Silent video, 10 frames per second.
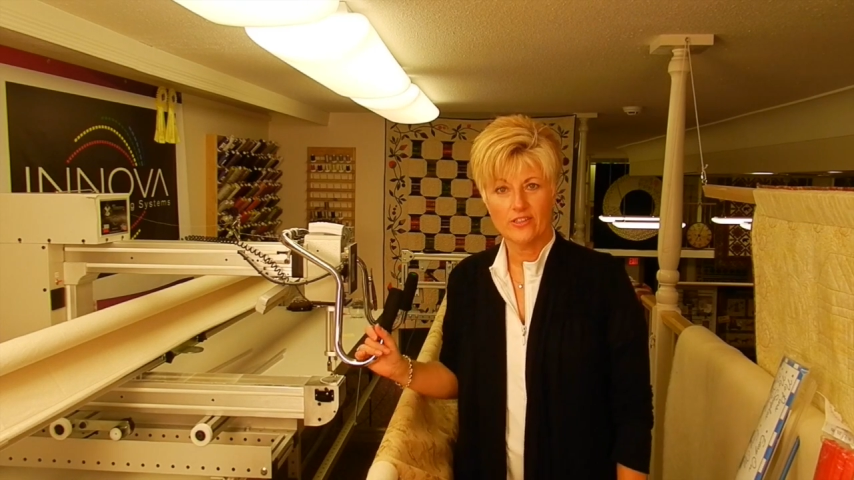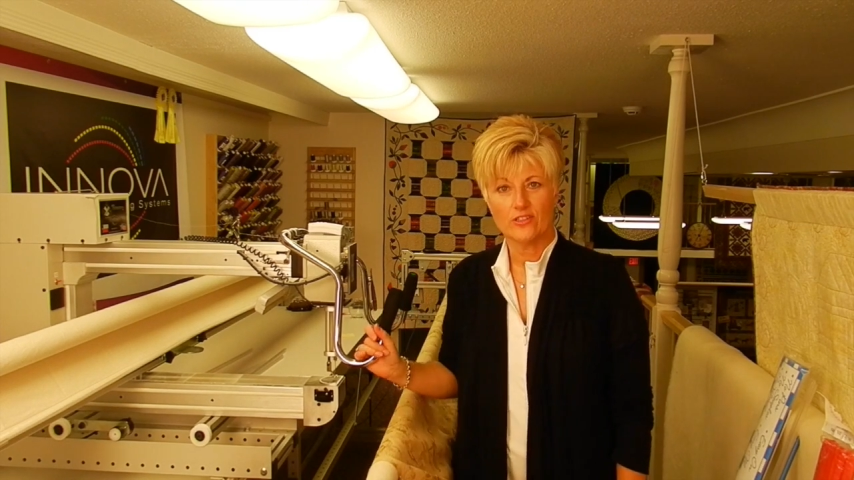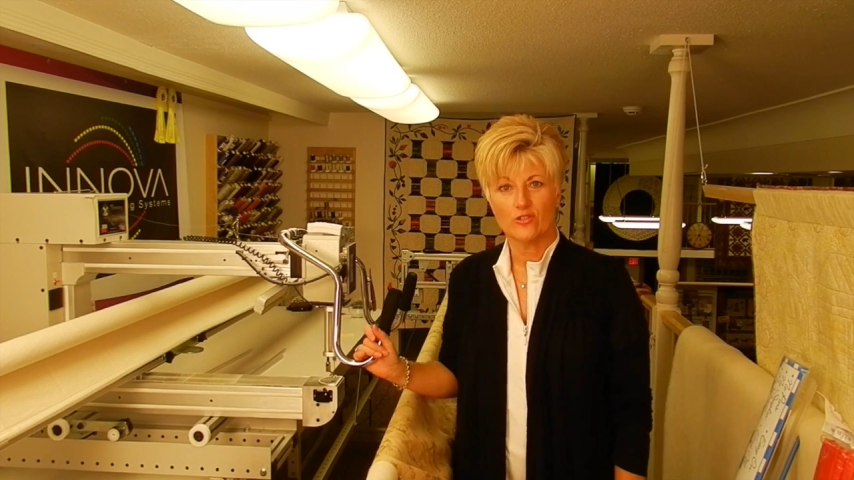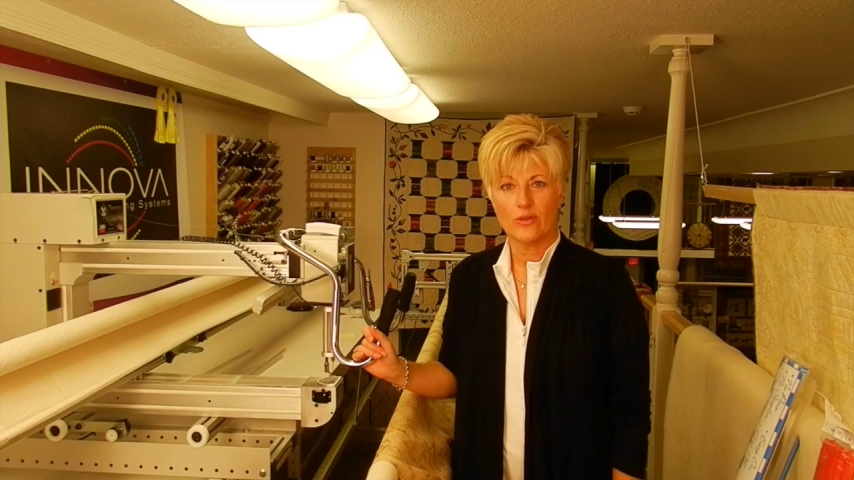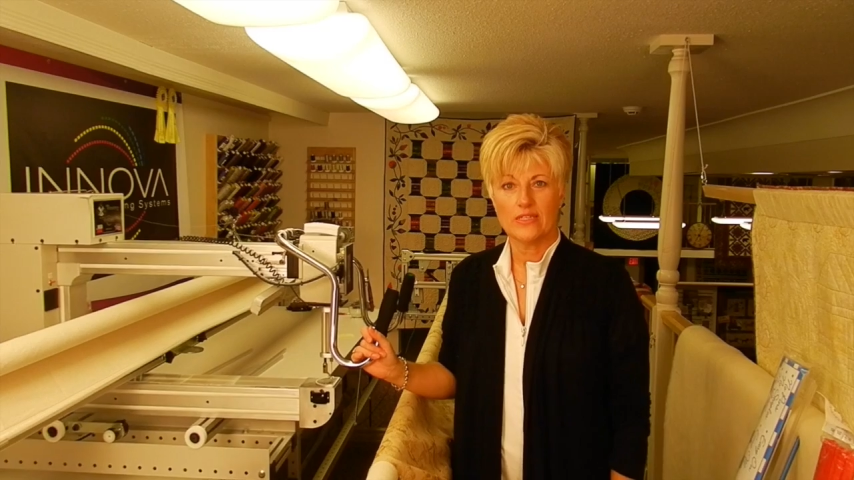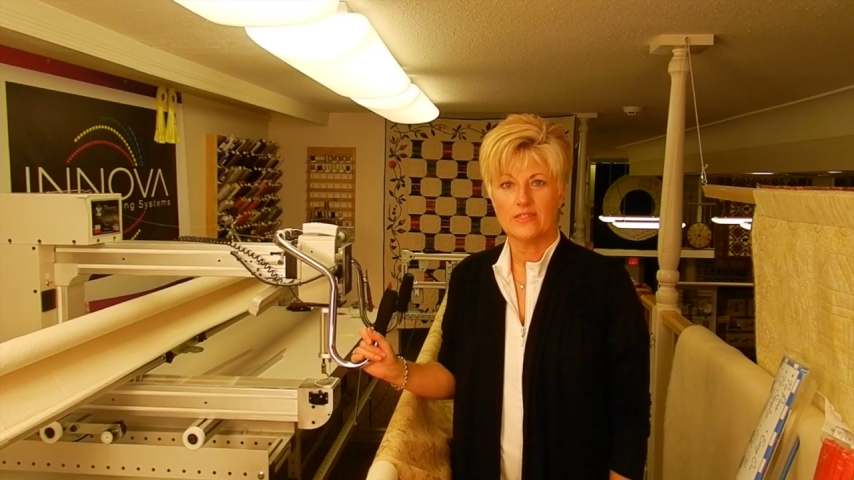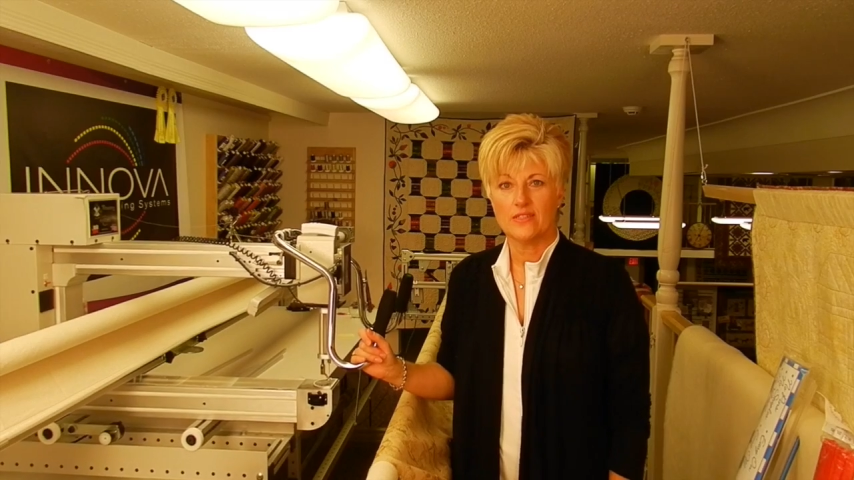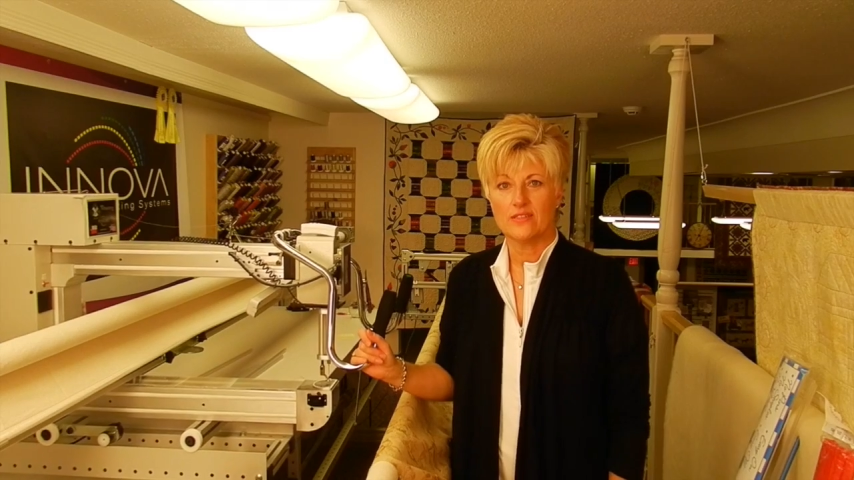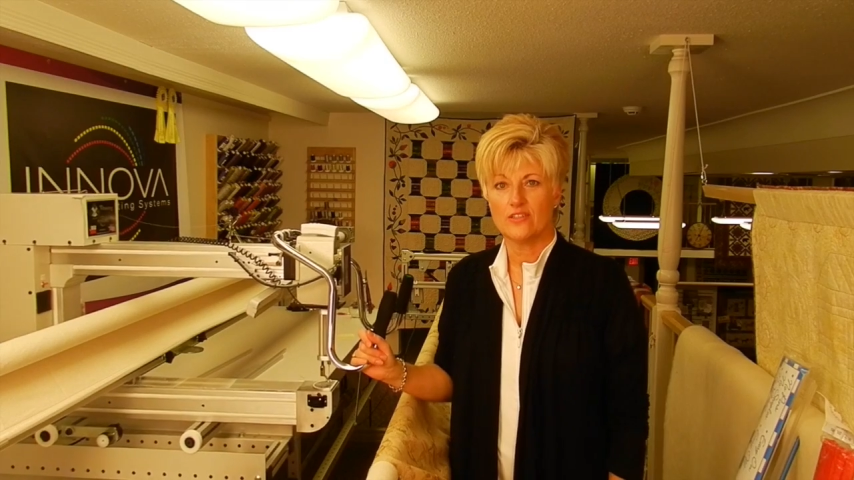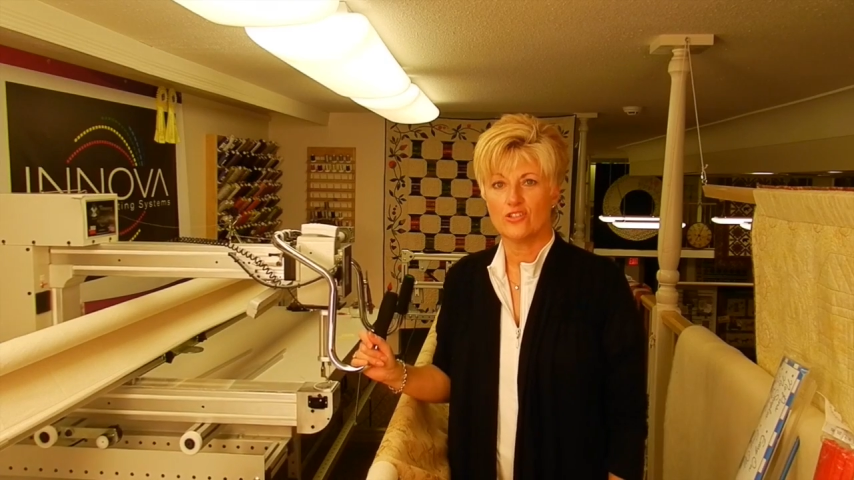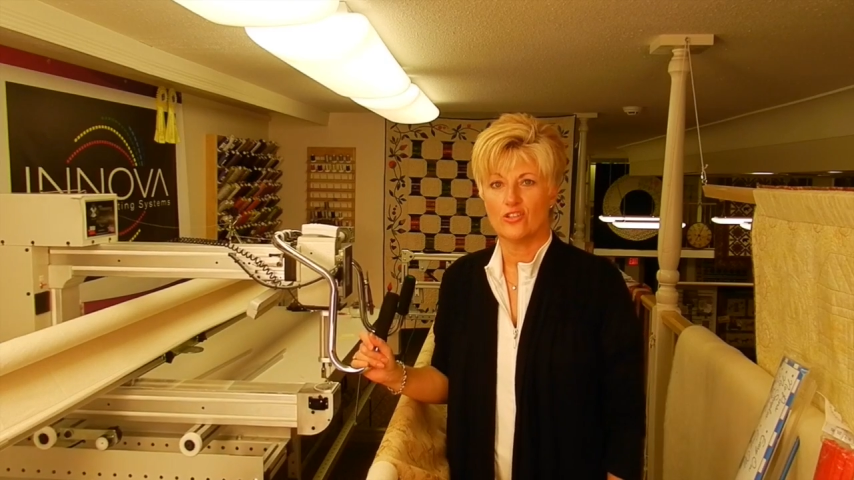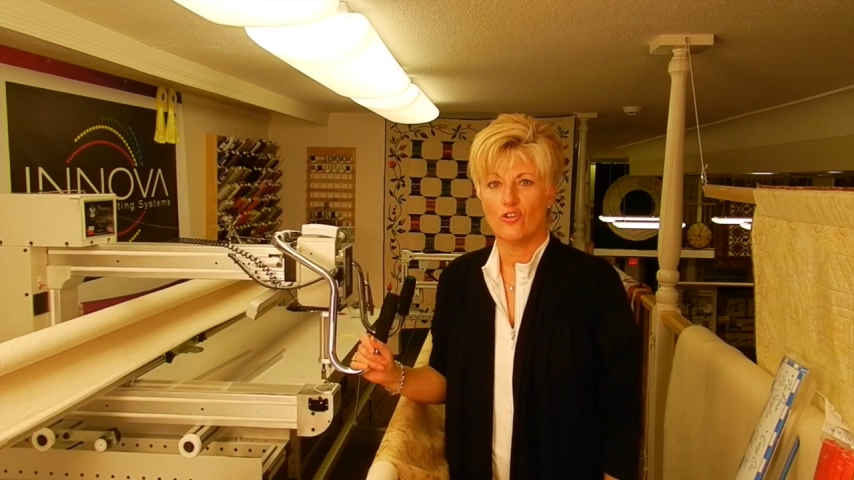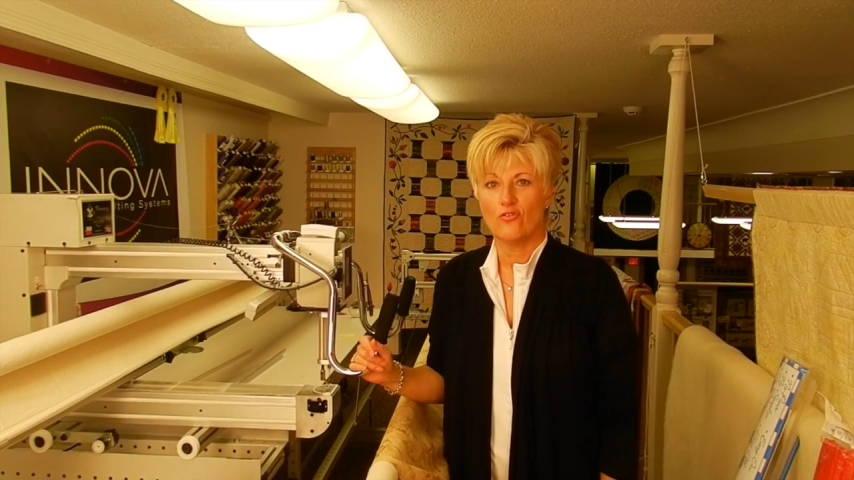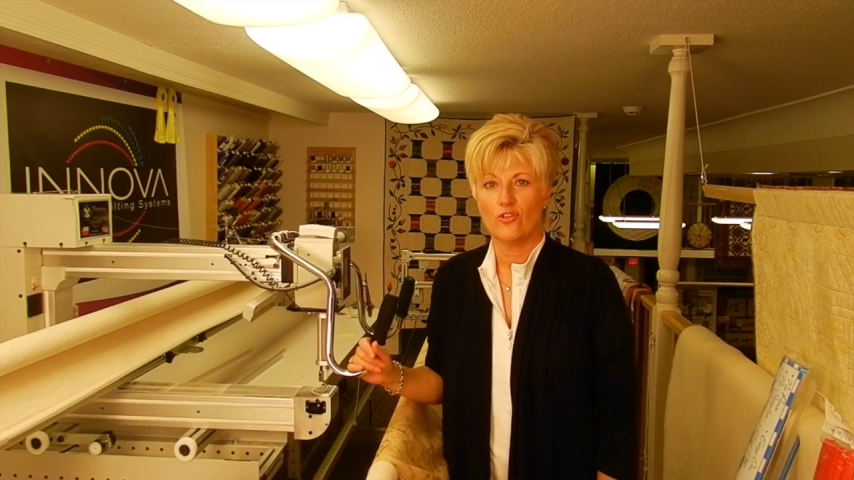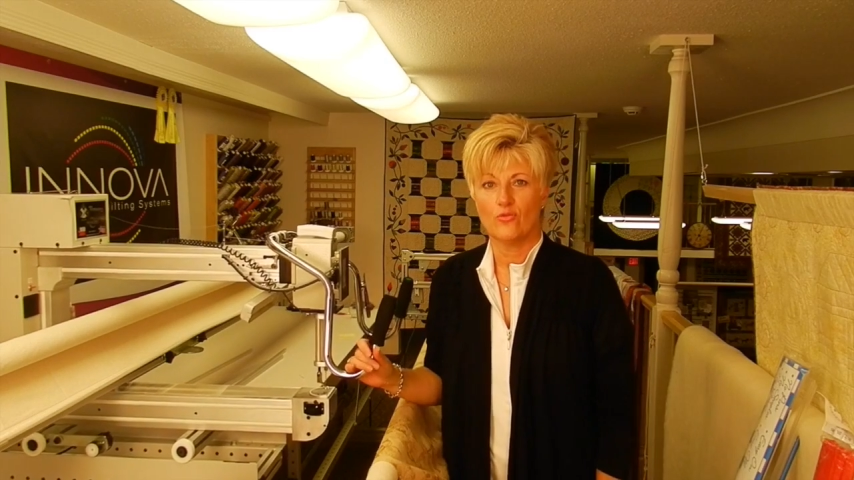It's a 26-inch
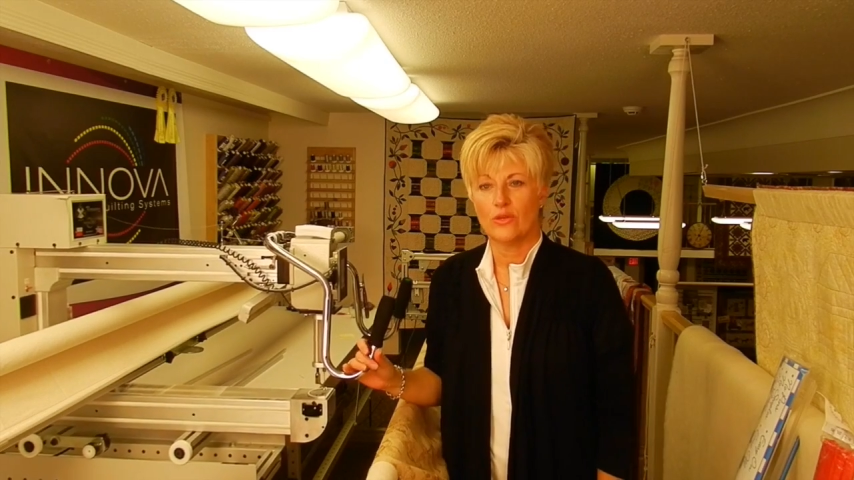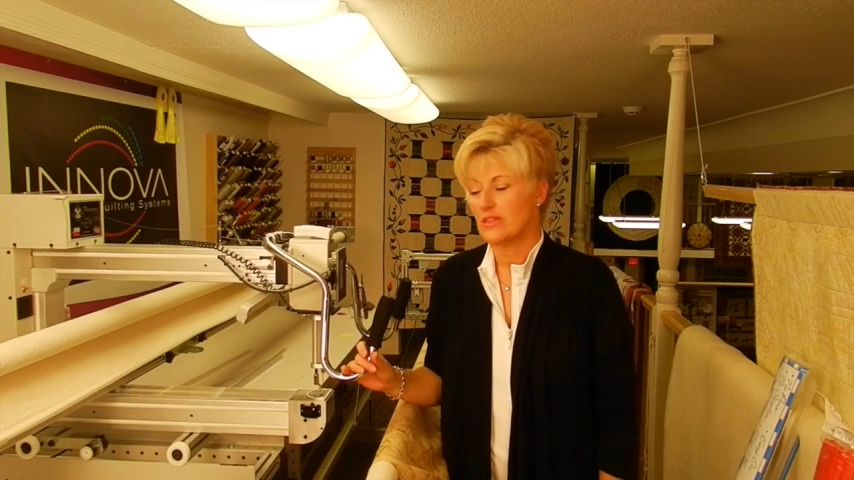Innova